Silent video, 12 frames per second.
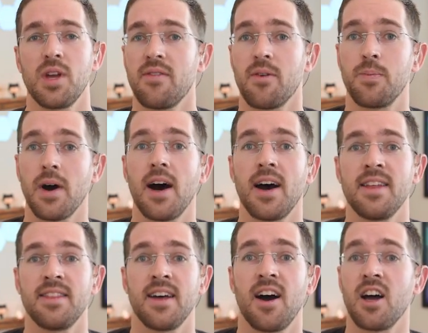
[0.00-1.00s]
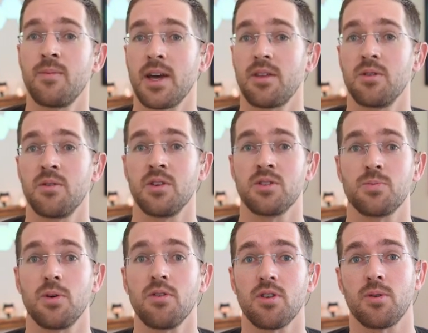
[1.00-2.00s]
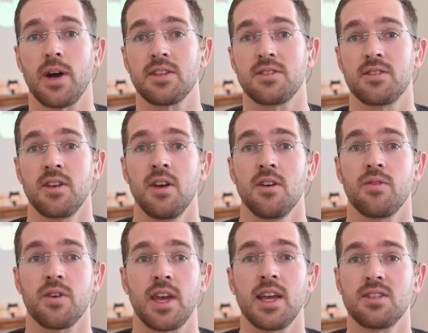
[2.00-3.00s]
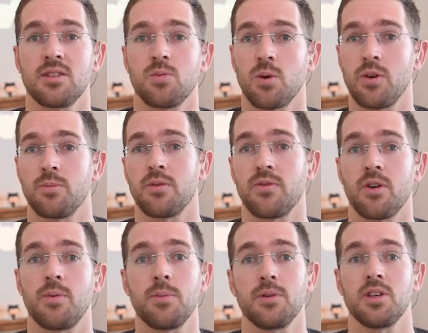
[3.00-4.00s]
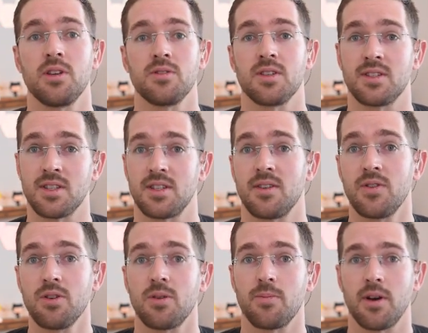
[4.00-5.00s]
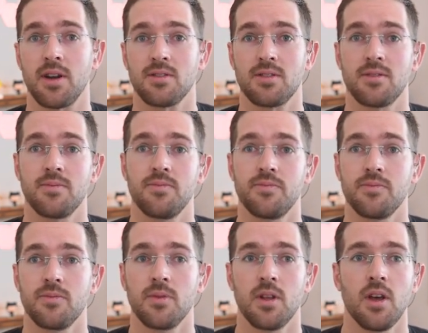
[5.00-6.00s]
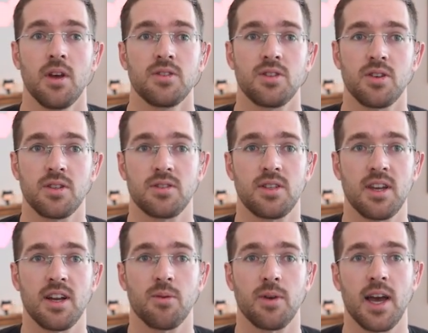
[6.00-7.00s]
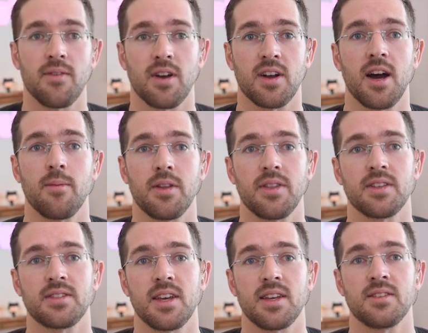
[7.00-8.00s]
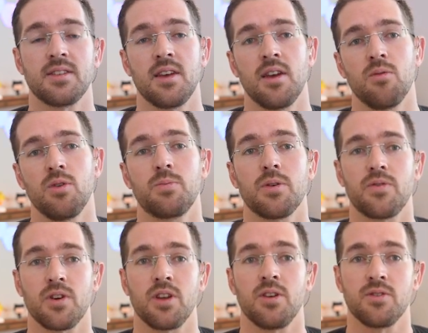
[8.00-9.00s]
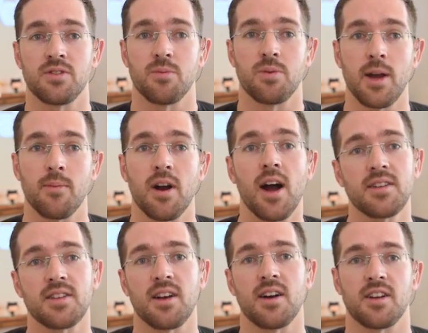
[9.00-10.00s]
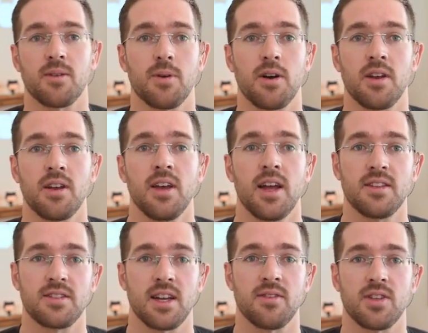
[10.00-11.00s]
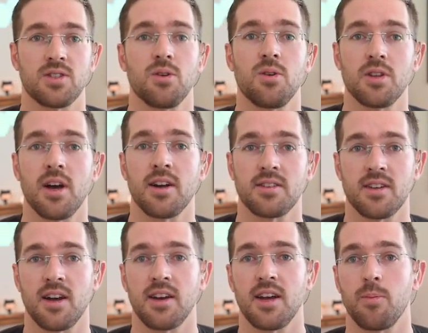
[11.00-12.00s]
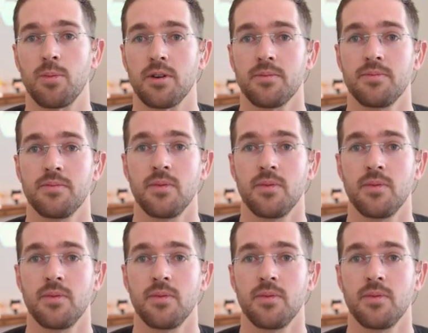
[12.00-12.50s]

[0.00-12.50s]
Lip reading: we have a bot that automatically reviews pull requests for cases where we'd prefer people to use existing ViewComponents. So you can see here we have a comment that says we'd prefer you use the primer Octocon component instead of this old Octocon helper.